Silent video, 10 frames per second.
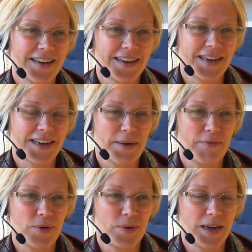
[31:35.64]
to come
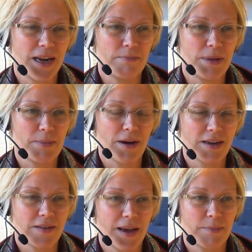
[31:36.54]
forward and be
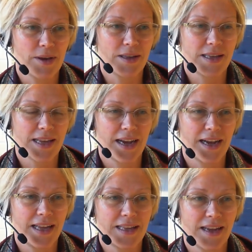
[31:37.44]
part of that, because
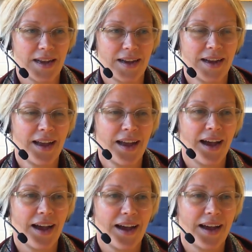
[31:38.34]
it's
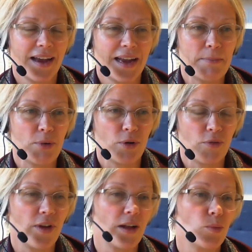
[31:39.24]
an
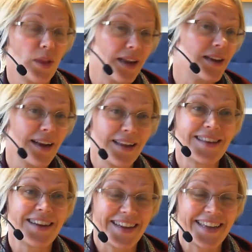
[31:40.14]
important field within Italian
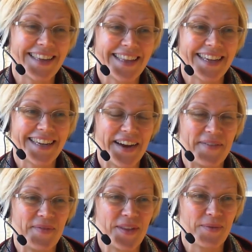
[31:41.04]
studies that
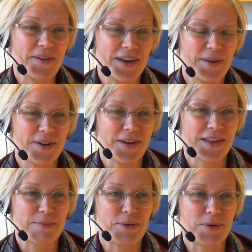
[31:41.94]
that we really want to
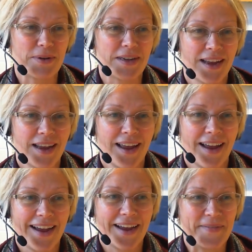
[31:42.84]
support.
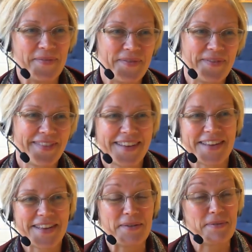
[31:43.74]

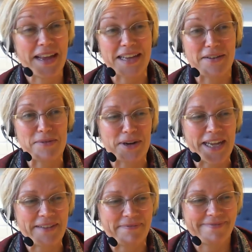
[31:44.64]
So thanks for
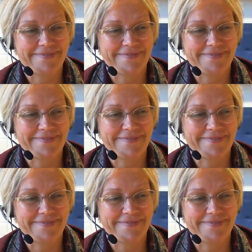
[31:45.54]
everybody.